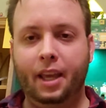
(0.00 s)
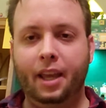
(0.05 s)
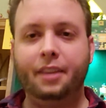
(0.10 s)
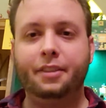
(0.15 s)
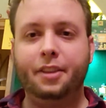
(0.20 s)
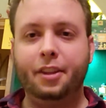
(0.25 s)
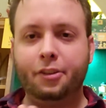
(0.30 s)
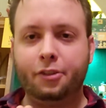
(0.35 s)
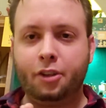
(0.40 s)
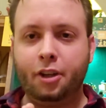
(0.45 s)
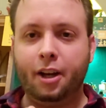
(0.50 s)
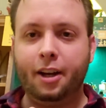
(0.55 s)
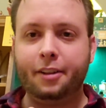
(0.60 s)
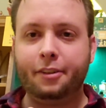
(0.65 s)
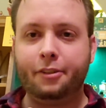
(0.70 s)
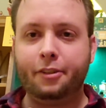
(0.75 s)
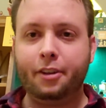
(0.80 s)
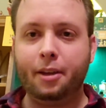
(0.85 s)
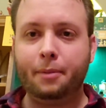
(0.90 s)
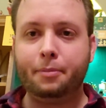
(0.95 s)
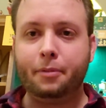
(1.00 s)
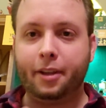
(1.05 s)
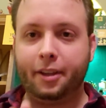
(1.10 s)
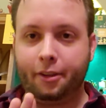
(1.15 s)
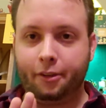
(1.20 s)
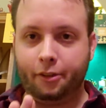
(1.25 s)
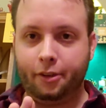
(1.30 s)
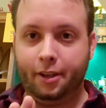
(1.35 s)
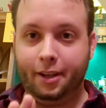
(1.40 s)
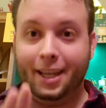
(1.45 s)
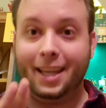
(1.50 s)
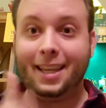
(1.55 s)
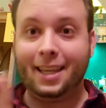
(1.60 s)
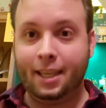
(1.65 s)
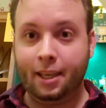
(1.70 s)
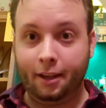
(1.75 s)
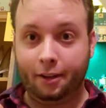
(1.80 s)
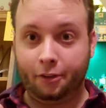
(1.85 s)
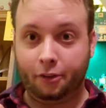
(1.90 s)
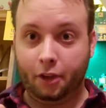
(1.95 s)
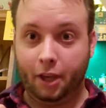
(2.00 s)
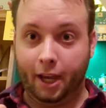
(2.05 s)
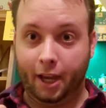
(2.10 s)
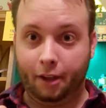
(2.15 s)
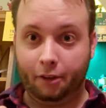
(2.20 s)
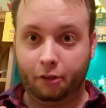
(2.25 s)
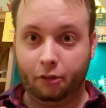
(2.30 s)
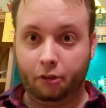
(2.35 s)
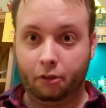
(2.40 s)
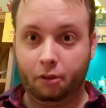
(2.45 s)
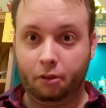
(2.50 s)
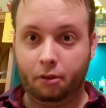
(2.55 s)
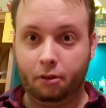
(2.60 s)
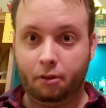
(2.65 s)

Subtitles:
This concept, like I said, it kicks ass.